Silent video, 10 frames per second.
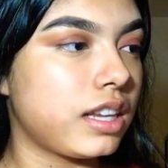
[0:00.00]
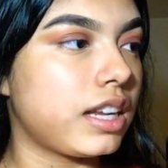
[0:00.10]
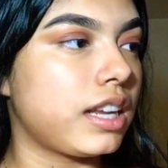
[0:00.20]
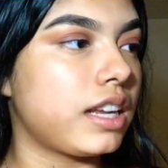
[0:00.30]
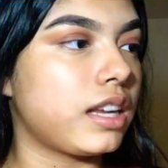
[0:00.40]

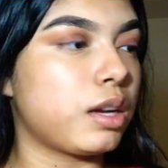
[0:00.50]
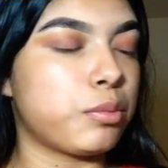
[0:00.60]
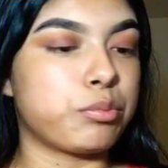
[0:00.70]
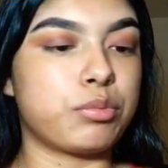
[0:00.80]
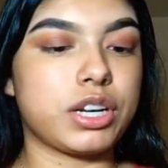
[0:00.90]
a
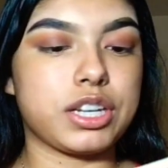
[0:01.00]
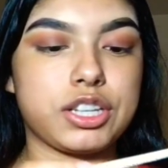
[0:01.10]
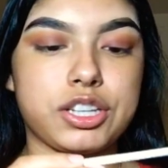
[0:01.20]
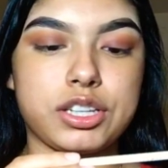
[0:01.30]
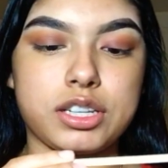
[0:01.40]

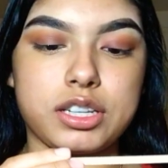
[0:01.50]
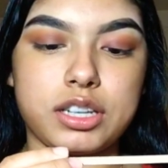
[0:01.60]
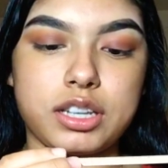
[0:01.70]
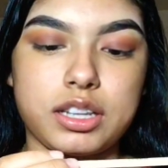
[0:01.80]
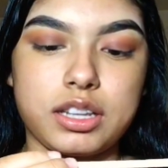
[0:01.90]
brush,
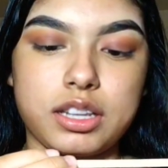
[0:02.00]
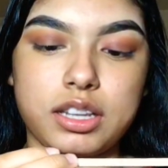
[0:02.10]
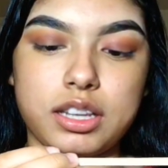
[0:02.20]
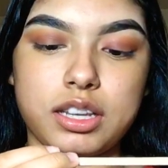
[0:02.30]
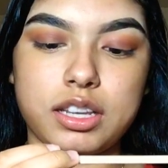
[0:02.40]

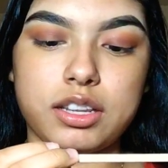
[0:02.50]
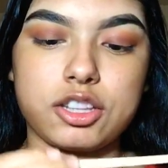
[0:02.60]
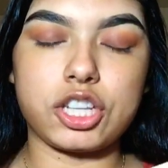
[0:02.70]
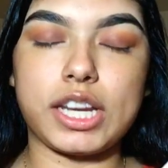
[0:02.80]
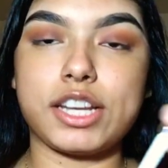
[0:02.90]

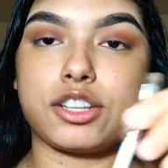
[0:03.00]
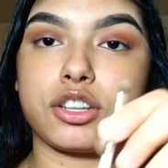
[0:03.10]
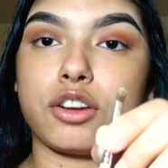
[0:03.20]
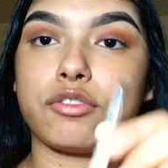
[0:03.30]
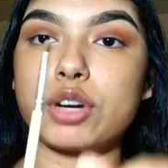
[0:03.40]

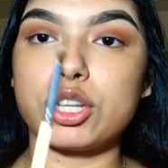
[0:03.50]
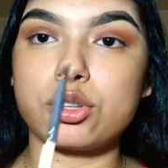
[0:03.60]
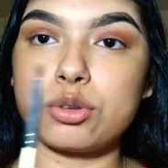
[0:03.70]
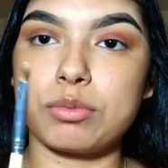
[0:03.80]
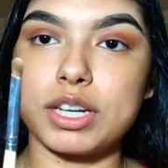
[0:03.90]

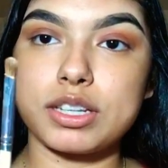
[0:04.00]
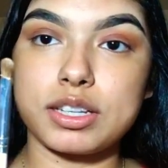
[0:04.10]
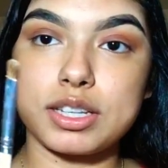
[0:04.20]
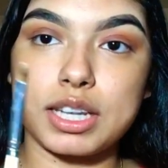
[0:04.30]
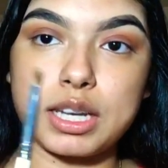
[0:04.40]
JH42 brush,
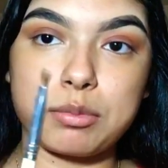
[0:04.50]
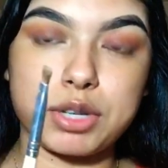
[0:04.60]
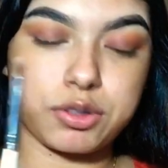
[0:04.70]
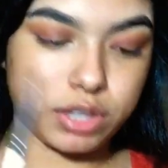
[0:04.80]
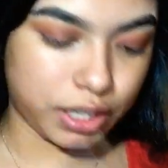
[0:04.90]
this skinny
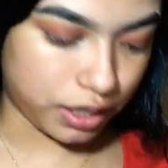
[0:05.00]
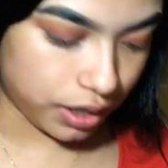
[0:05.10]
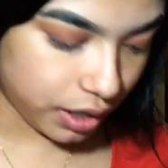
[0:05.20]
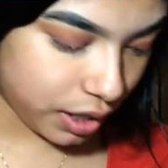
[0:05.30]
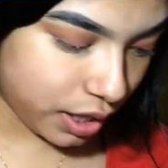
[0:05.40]
brush right
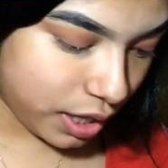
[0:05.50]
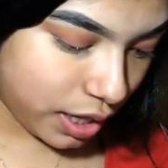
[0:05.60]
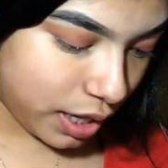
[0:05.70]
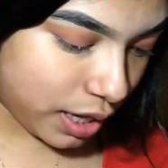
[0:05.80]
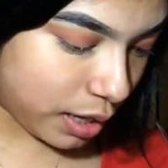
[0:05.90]
here.
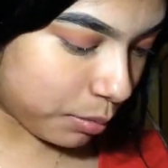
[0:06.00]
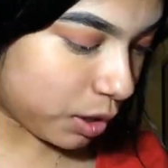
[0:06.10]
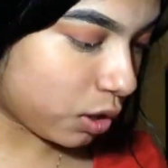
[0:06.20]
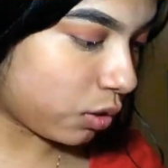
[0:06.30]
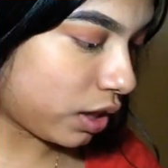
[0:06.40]
And I'm
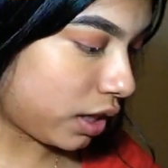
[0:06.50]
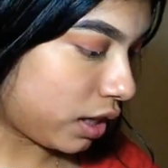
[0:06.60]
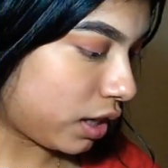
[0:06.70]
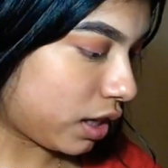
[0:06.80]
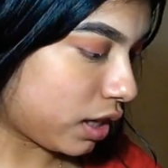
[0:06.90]
going to go
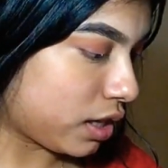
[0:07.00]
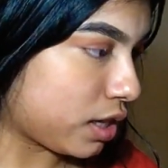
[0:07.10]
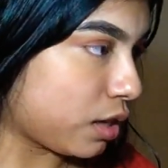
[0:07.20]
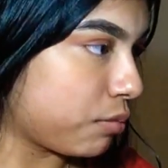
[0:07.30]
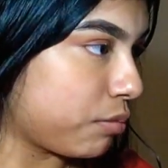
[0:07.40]
ahead
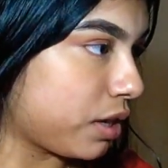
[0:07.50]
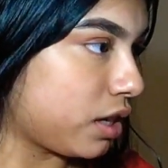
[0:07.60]
and dip